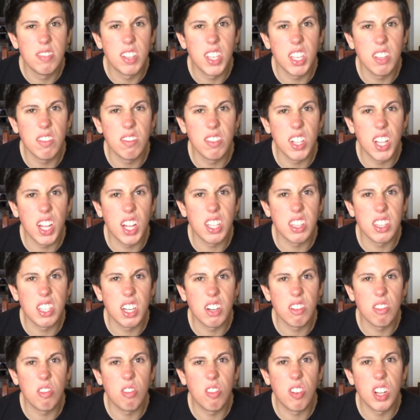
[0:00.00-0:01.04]
people out
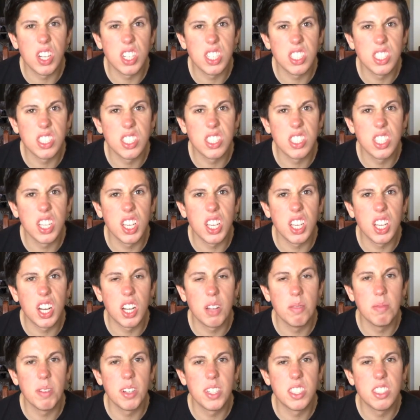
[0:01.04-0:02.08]
there want to see it,
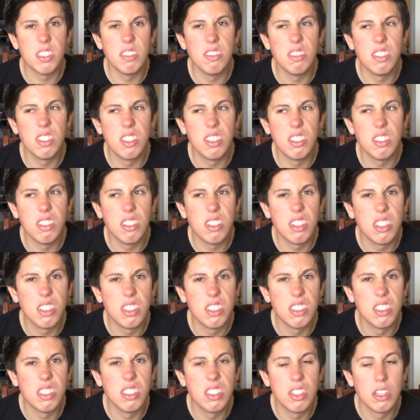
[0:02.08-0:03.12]
I bet you
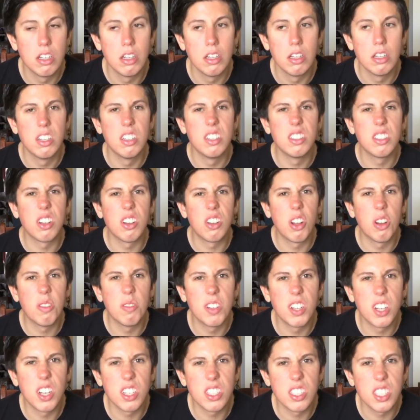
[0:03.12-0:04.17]
do. Don't
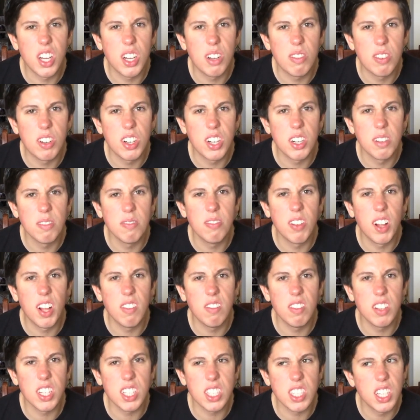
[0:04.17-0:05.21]
open your Tumblr in
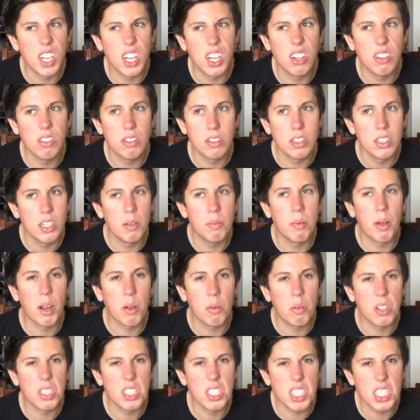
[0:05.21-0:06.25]
public though. Nobody
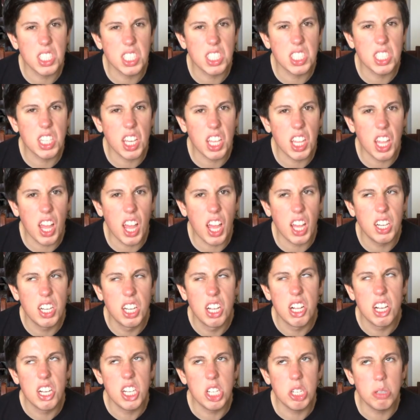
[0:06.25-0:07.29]
wants to see that.
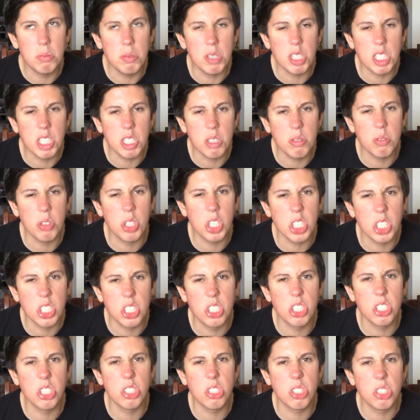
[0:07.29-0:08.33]
Nobody wants
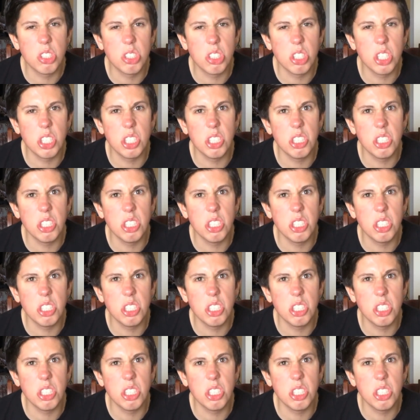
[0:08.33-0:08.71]
to see